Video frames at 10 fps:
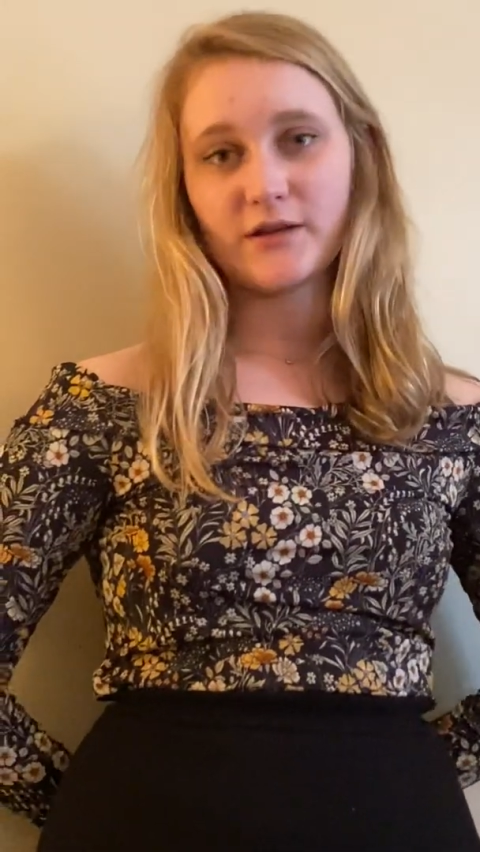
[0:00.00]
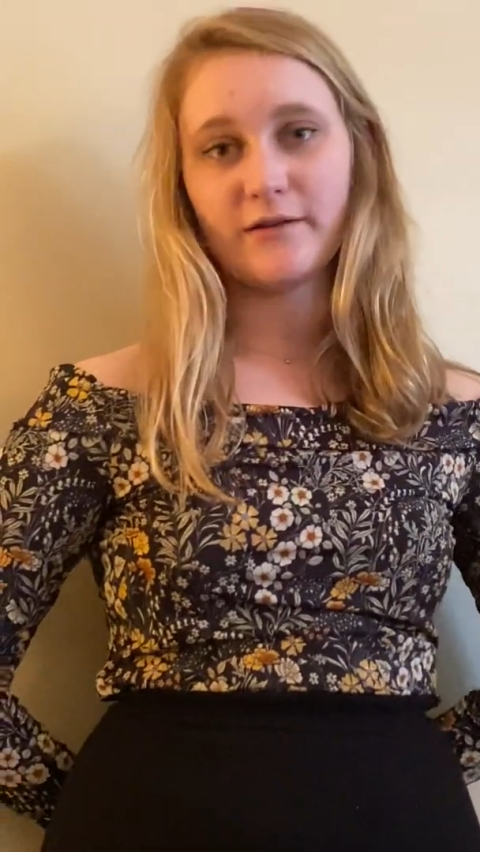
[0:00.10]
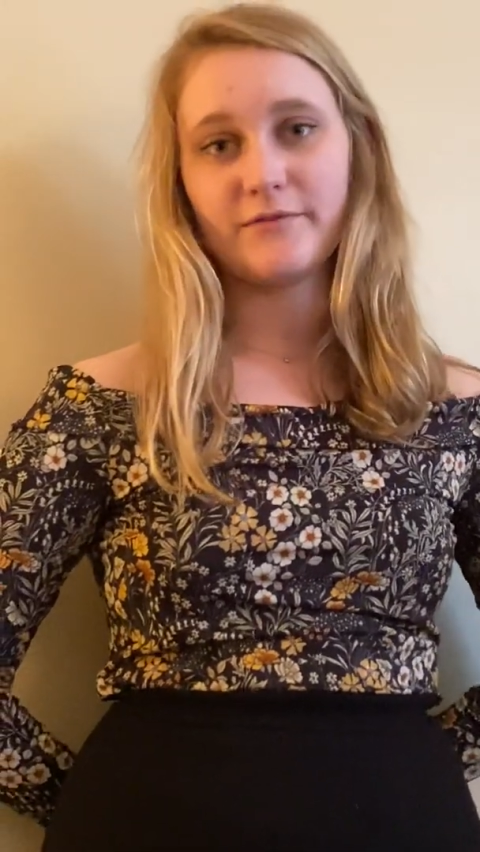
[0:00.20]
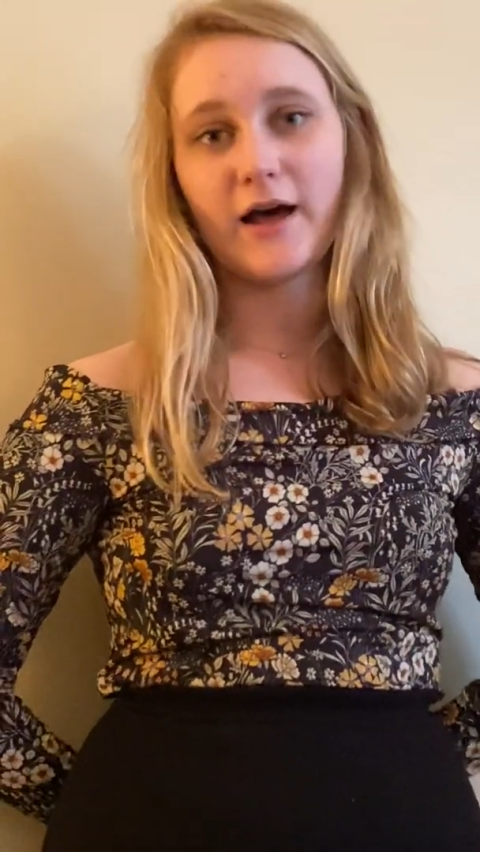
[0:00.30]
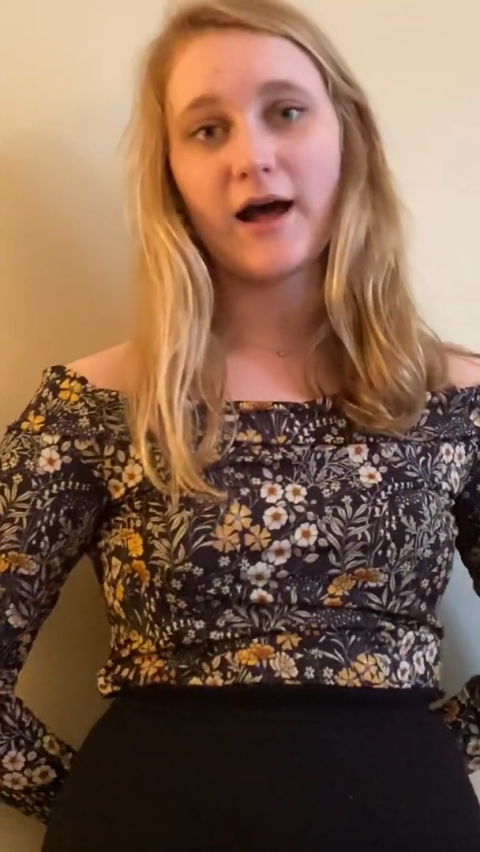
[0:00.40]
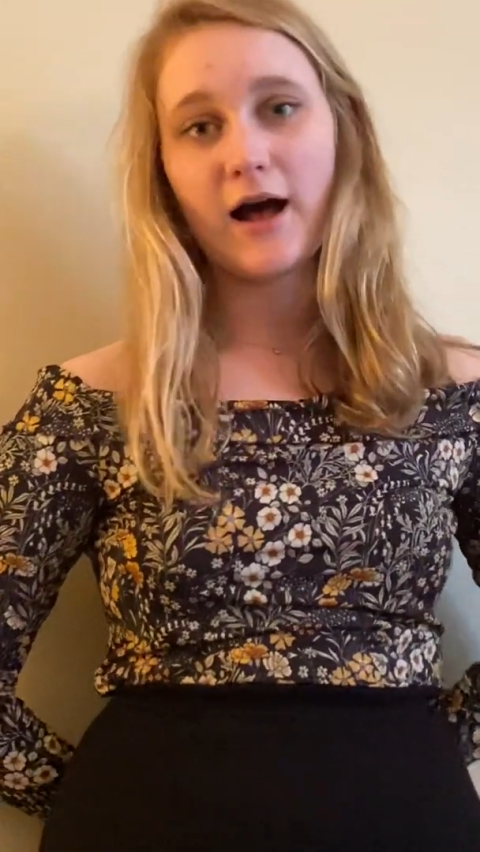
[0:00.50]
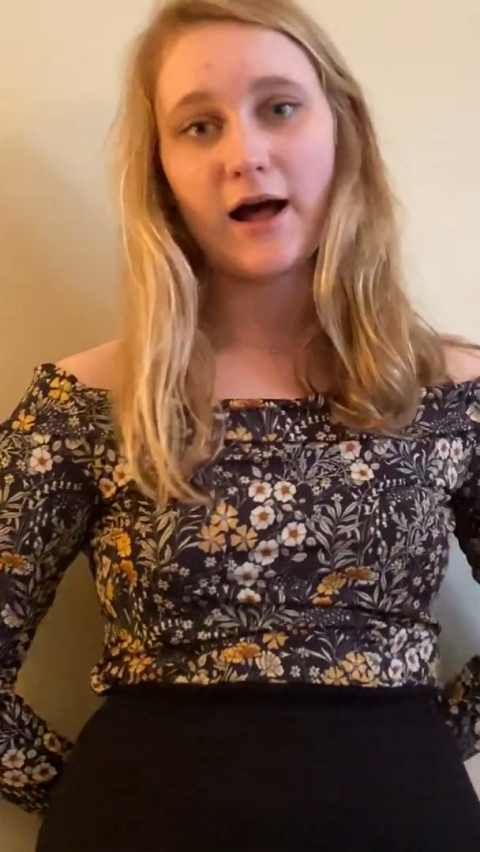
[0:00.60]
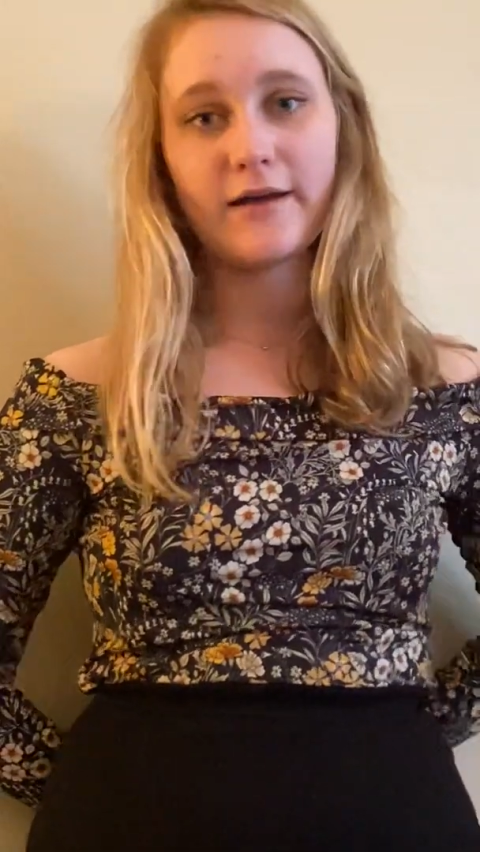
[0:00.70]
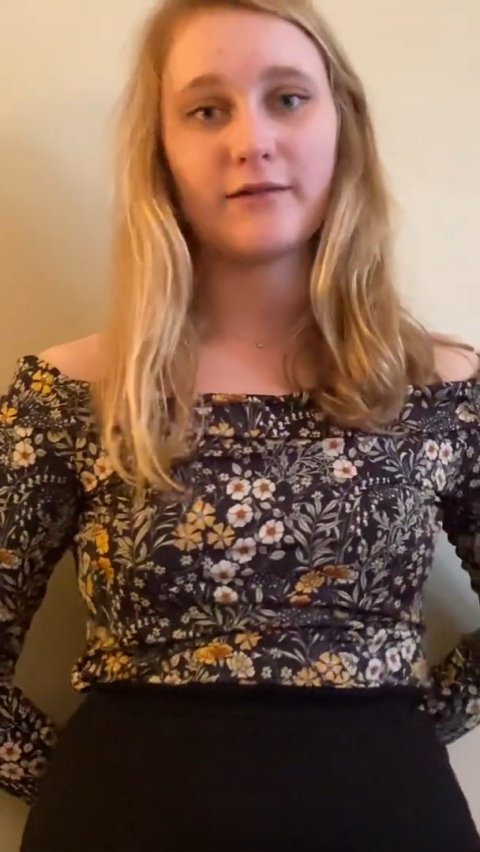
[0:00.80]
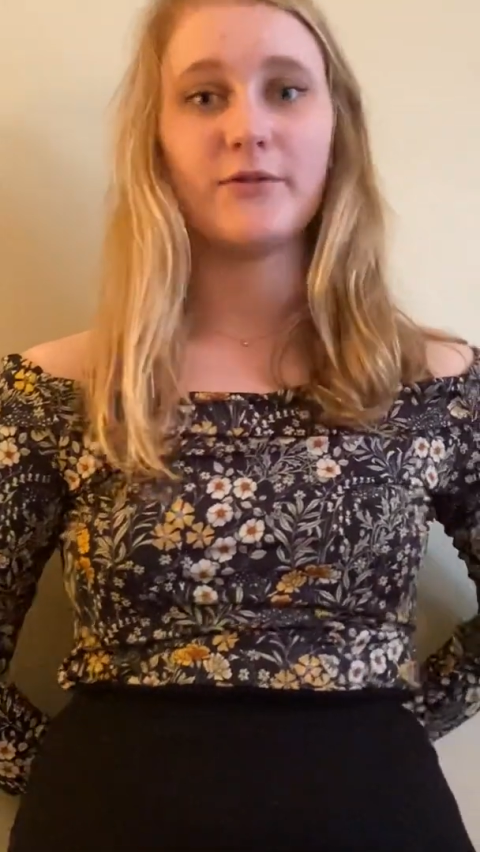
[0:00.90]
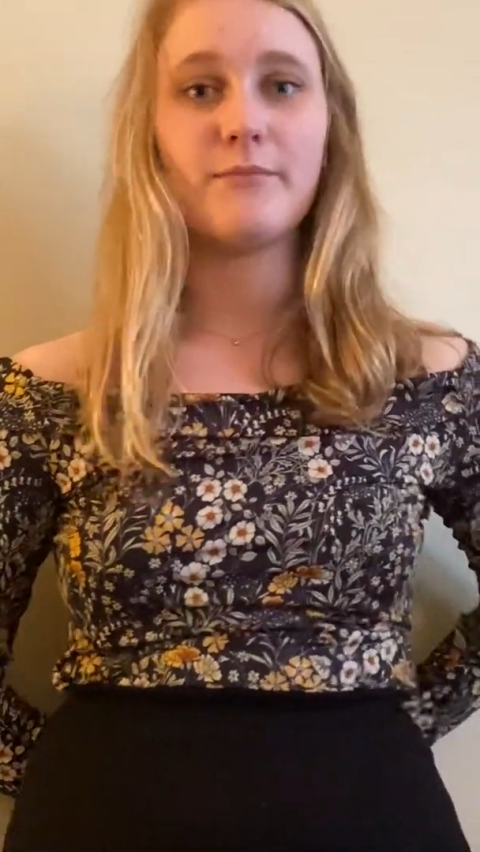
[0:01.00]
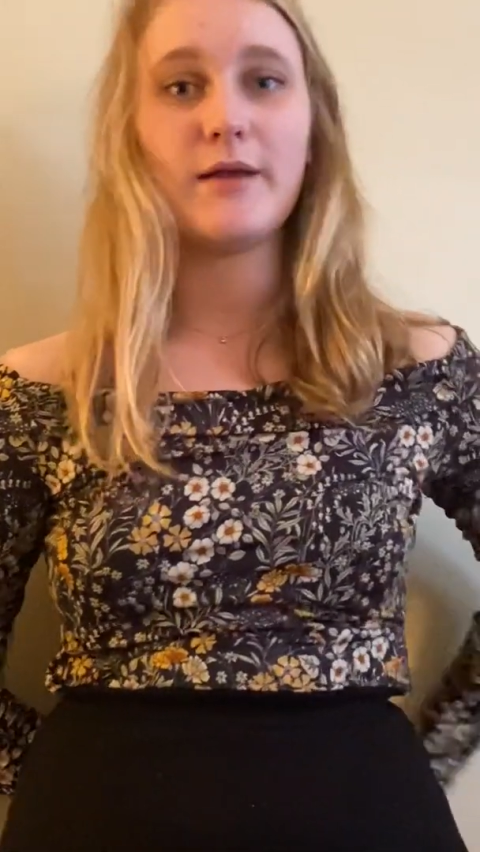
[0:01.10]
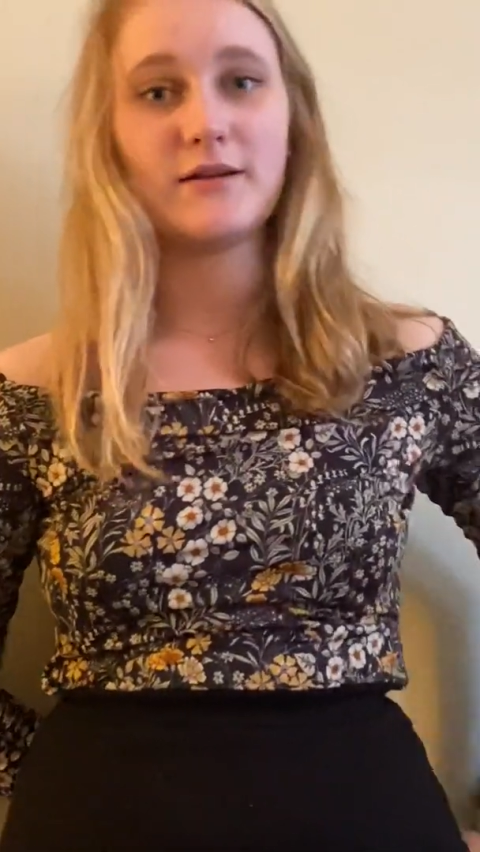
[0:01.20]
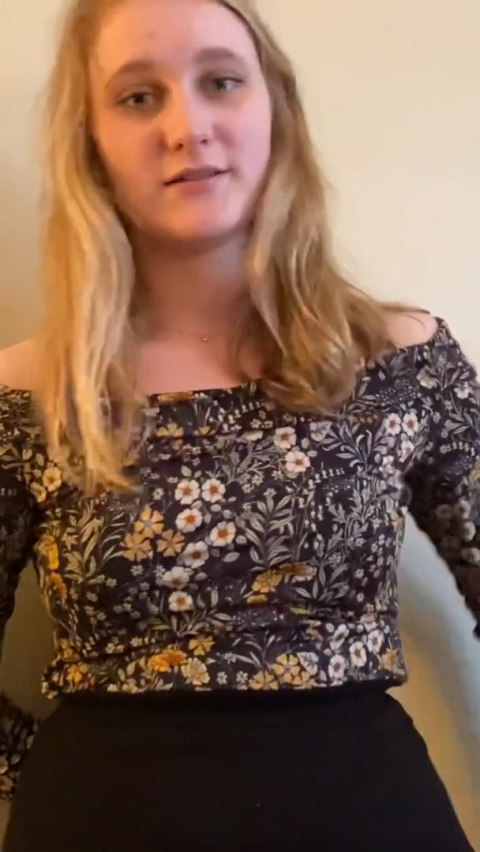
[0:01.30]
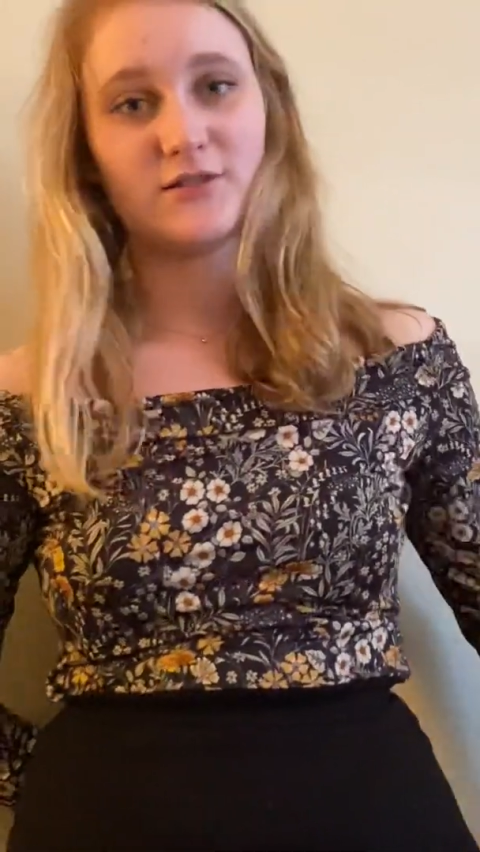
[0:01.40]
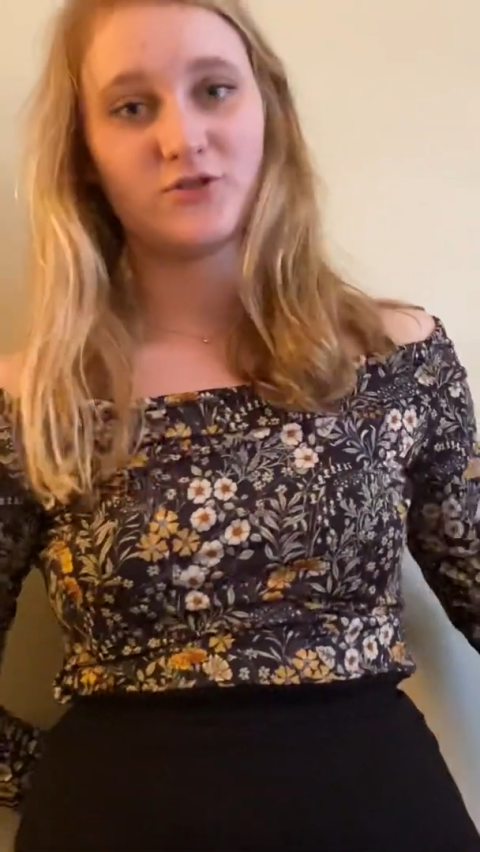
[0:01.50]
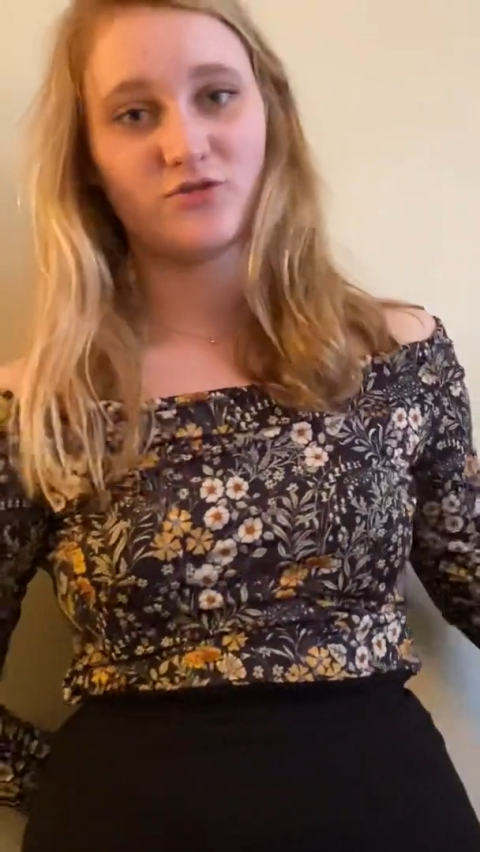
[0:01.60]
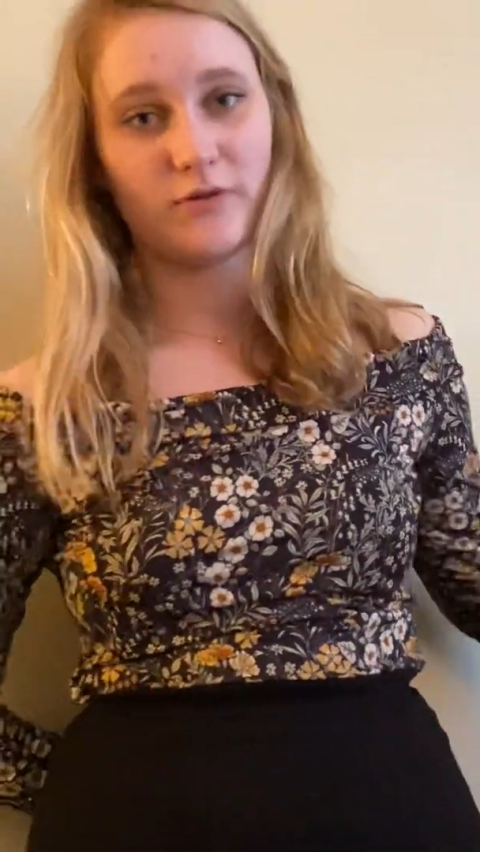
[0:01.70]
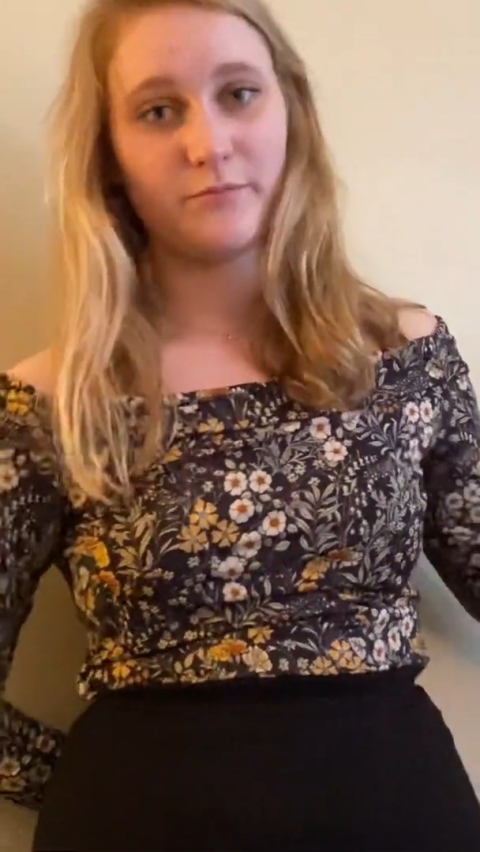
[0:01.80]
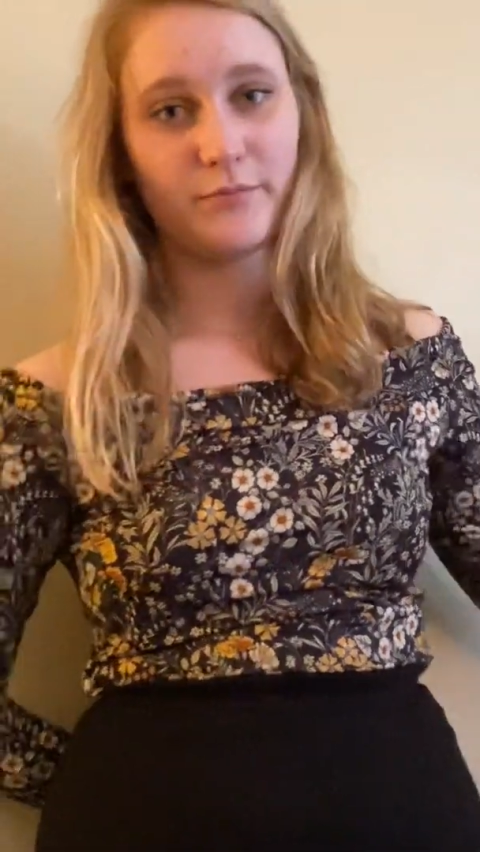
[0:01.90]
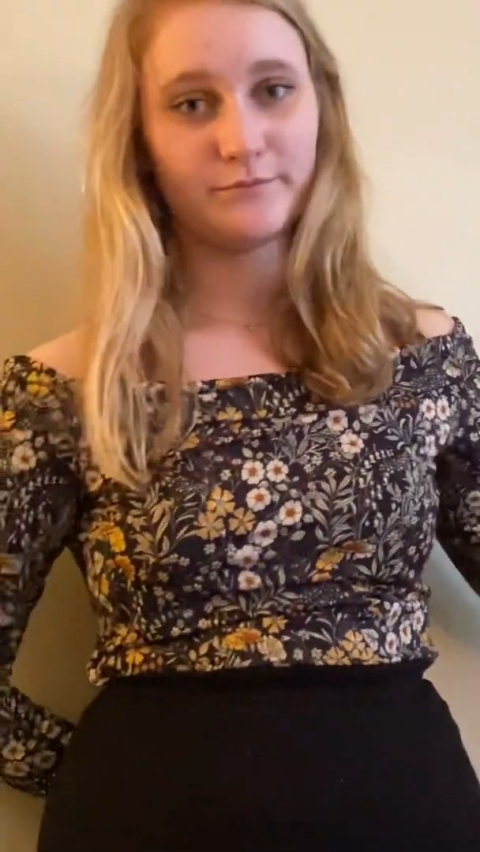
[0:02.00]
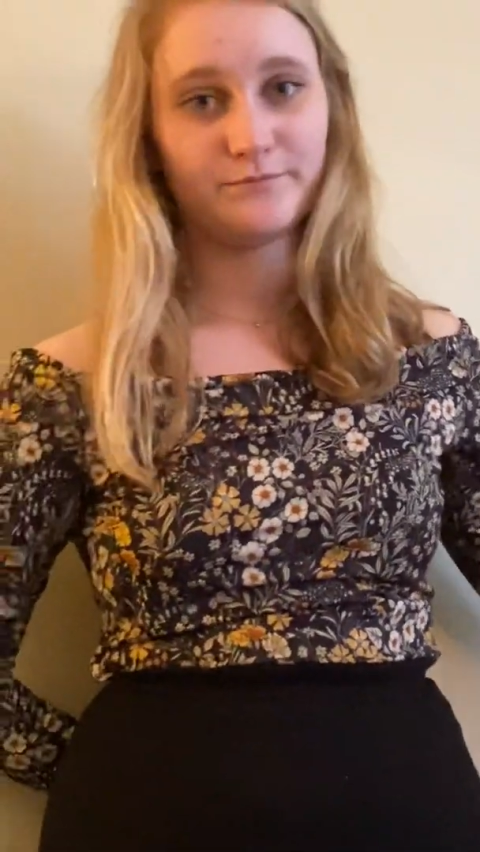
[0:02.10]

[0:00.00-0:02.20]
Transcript: of the eye of the mantis shrimp.